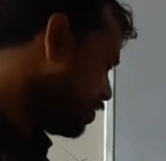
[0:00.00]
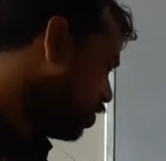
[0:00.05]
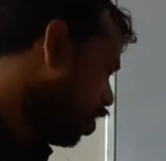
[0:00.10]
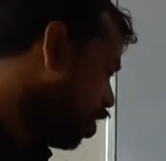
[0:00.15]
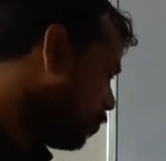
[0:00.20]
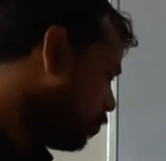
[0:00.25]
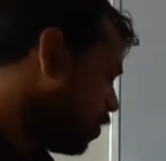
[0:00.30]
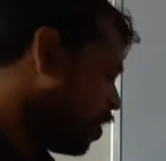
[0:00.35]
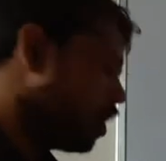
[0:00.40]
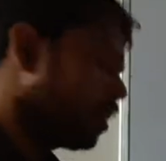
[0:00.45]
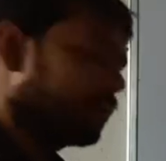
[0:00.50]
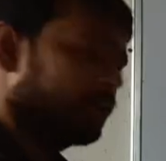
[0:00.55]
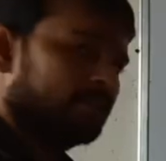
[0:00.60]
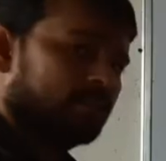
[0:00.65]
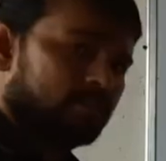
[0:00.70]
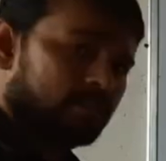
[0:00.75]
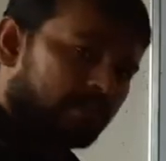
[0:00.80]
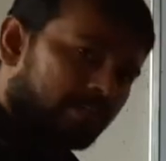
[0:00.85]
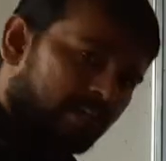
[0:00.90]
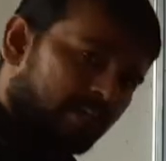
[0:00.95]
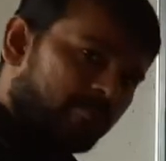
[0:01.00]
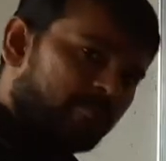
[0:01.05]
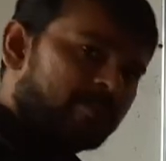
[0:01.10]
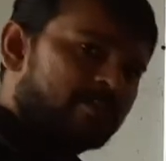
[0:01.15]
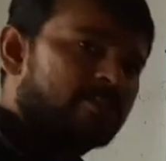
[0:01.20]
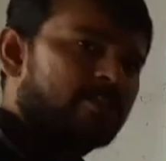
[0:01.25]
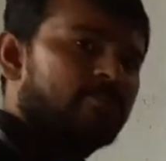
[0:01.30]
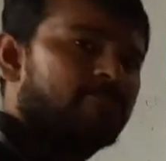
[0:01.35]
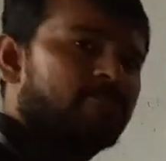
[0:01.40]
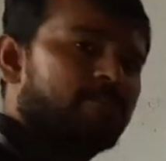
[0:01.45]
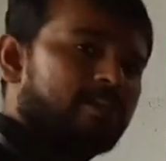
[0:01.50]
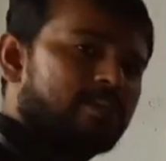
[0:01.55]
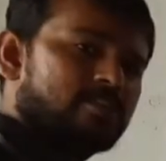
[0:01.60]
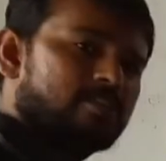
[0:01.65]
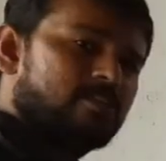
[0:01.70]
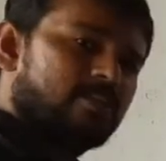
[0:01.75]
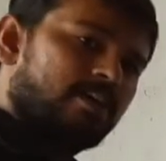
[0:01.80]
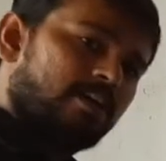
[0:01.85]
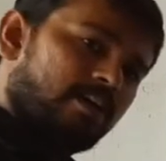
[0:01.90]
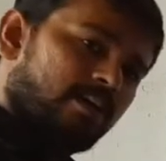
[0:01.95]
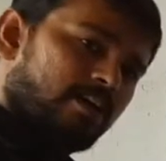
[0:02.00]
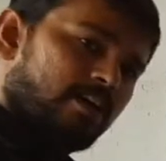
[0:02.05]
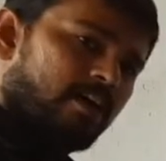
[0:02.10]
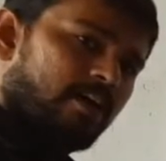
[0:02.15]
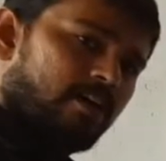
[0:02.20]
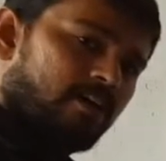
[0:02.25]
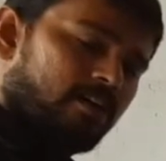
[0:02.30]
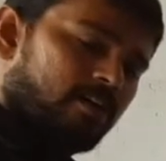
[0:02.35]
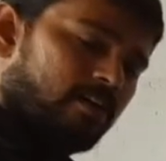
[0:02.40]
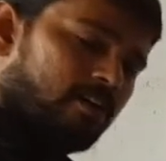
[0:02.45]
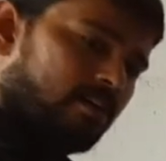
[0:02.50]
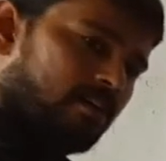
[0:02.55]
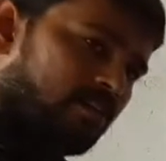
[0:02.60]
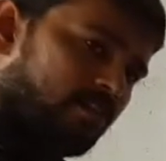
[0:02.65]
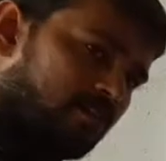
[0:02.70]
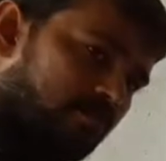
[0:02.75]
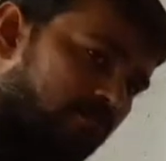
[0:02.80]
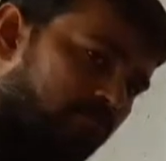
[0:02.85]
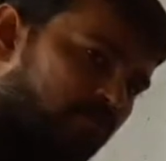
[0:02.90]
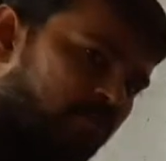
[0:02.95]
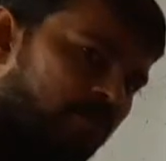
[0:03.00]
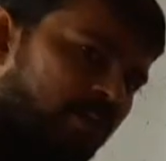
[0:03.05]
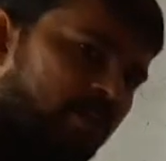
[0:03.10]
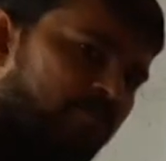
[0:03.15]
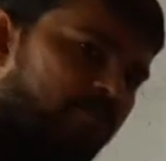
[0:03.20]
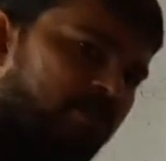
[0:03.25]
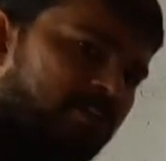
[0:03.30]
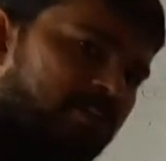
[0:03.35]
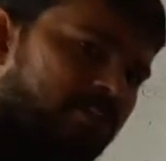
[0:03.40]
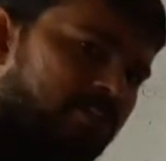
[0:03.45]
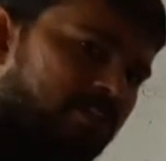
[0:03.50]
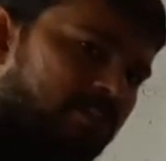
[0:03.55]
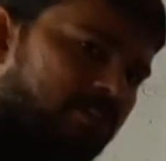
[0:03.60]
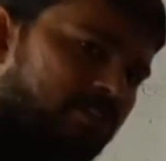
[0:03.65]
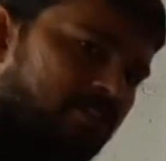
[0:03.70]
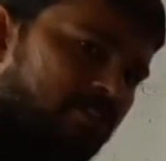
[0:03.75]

oblong, the name itself is a person's,